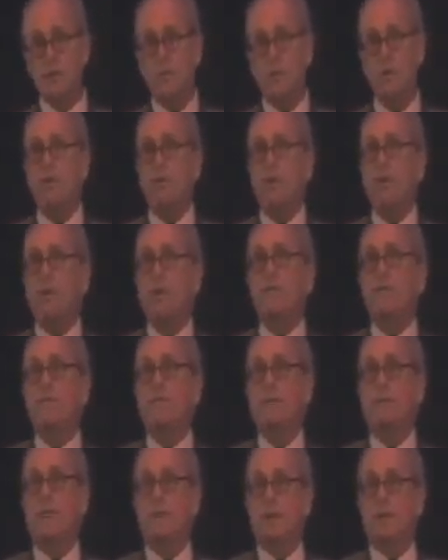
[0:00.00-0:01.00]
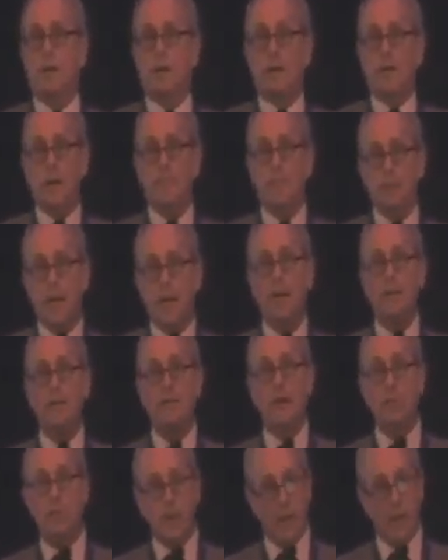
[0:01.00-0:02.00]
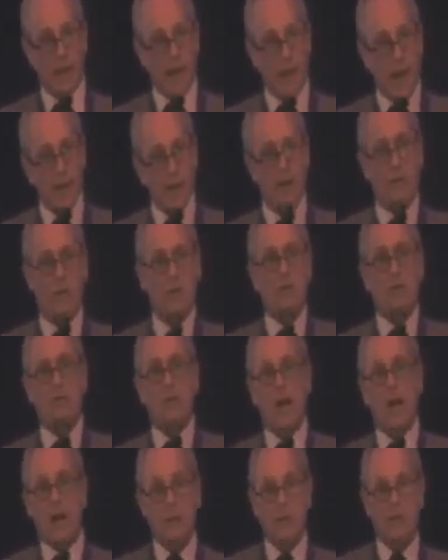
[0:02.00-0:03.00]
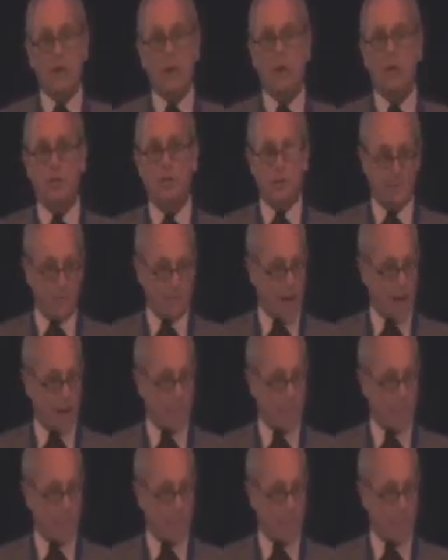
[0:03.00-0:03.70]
We're looking for a place that we can actually decide to go from